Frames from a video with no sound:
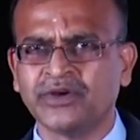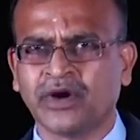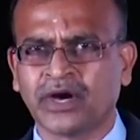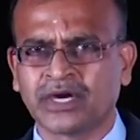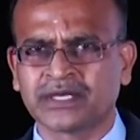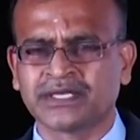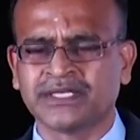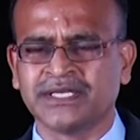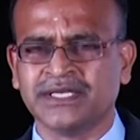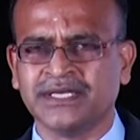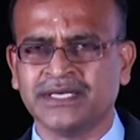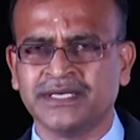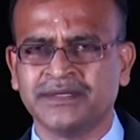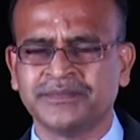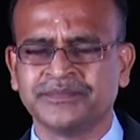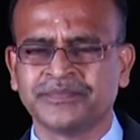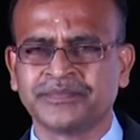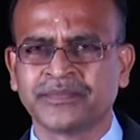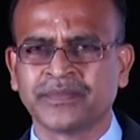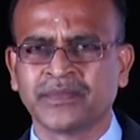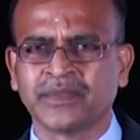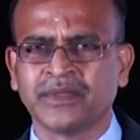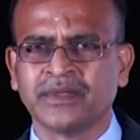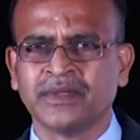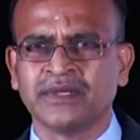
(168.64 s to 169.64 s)
doctor
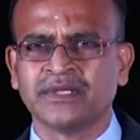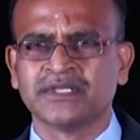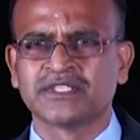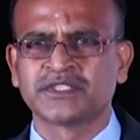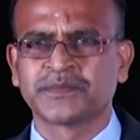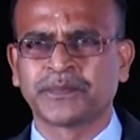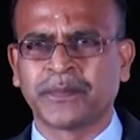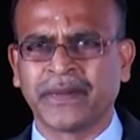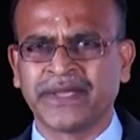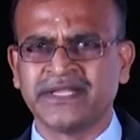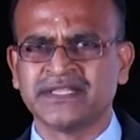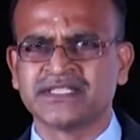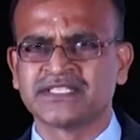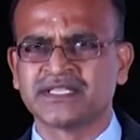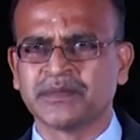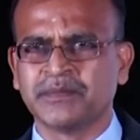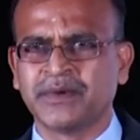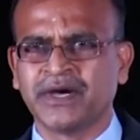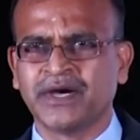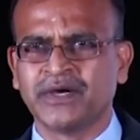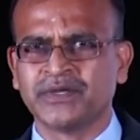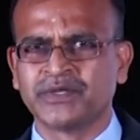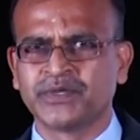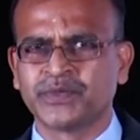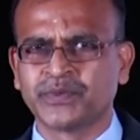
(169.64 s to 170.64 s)
spends
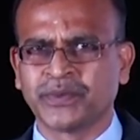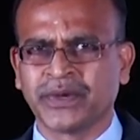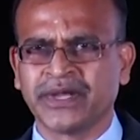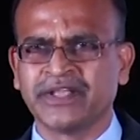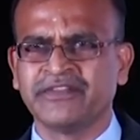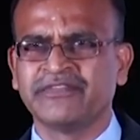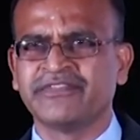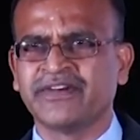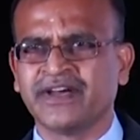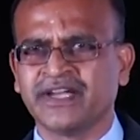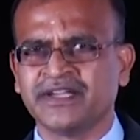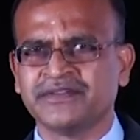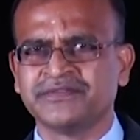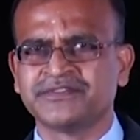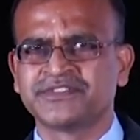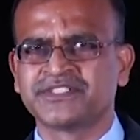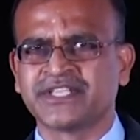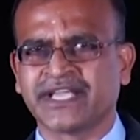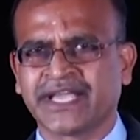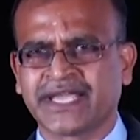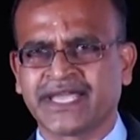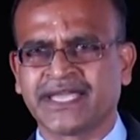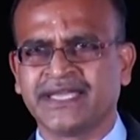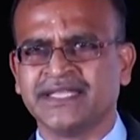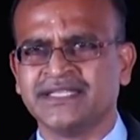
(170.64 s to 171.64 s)
about 25
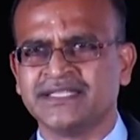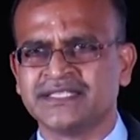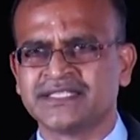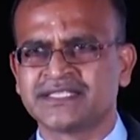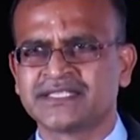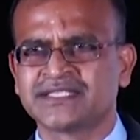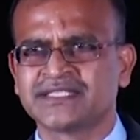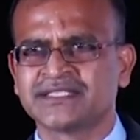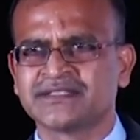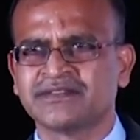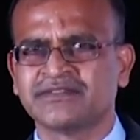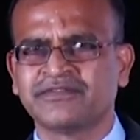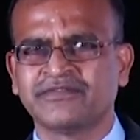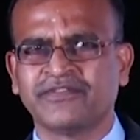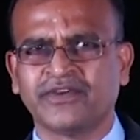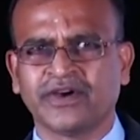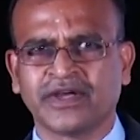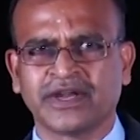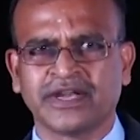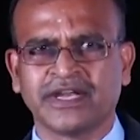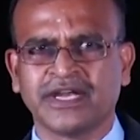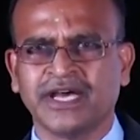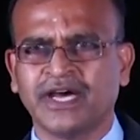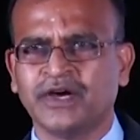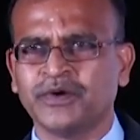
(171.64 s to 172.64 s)
seconds for
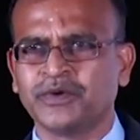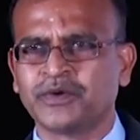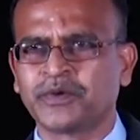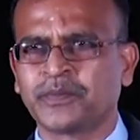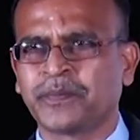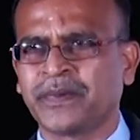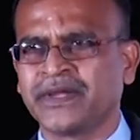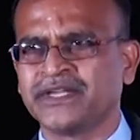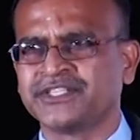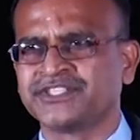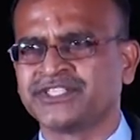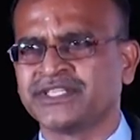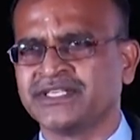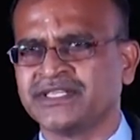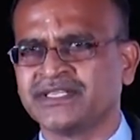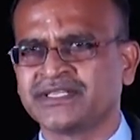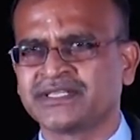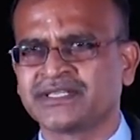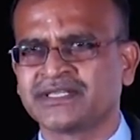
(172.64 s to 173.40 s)
an outpatient.